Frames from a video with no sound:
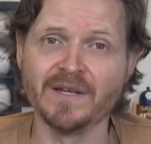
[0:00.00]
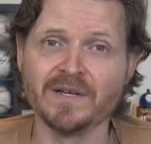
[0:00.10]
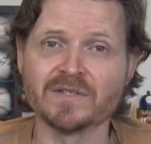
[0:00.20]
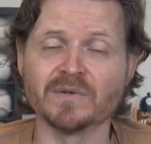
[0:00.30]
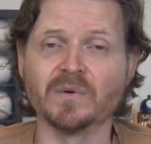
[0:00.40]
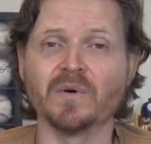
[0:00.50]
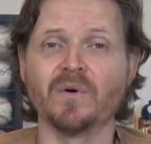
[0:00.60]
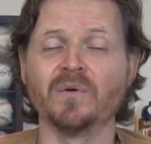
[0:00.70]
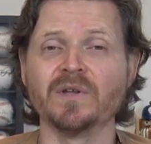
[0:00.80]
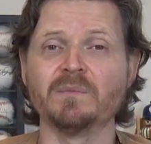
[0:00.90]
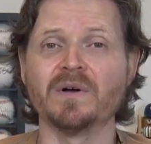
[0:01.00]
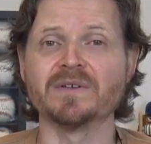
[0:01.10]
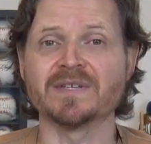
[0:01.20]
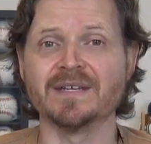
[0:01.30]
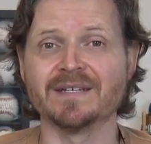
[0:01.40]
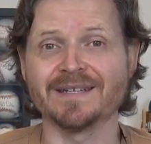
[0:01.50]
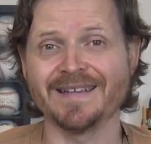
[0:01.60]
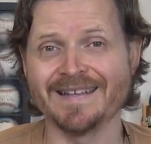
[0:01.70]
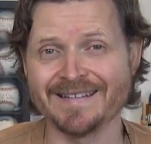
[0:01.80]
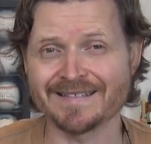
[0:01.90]
So only balls hit
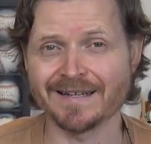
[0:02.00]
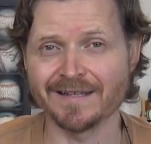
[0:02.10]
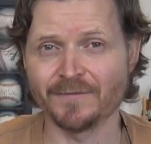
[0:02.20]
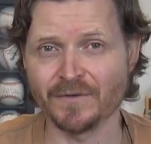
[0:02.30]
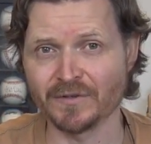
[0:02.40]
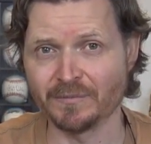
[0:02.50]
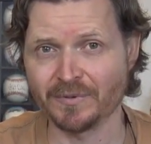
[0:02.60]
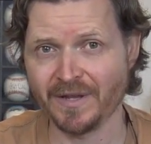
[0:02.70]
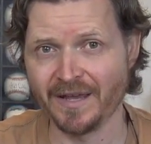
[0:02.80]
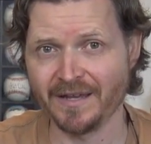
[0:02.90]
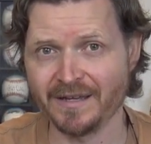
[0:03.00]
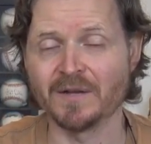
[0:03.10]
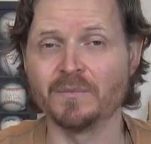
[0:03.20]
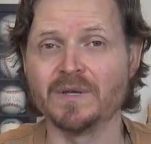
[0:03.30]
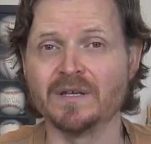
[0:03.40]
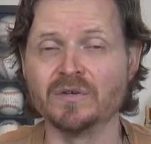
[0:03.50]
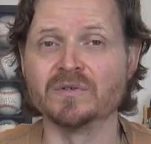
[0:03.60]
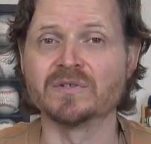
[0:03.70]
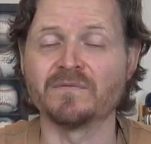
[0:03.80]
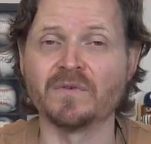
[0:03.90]
inside the field of play can be
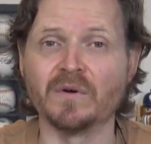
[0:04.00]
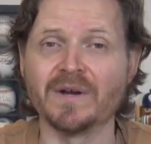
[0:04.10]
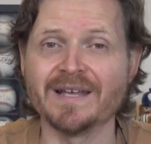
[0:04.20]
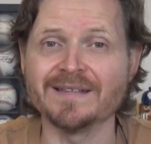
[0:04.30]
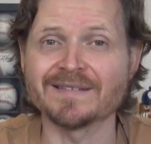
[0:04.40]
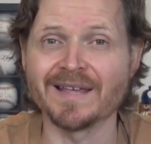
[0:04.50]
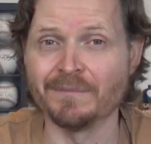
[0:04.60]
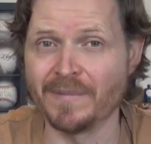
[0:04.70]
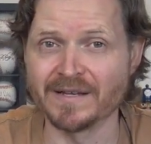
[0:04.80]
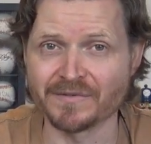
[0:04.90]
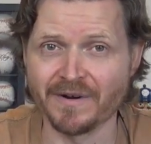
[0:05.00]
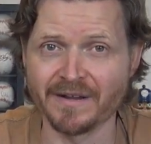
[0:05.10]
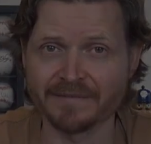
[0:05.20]
used for hits and base running.